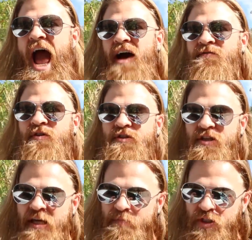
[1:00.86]
after. So
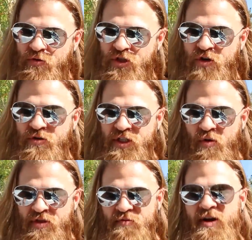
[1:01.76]
this is episode
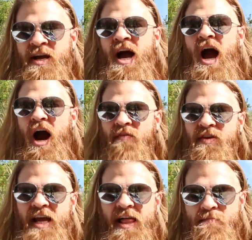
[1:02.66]
203 of the
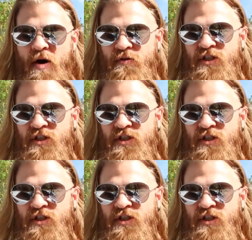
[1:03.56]
Daily Mother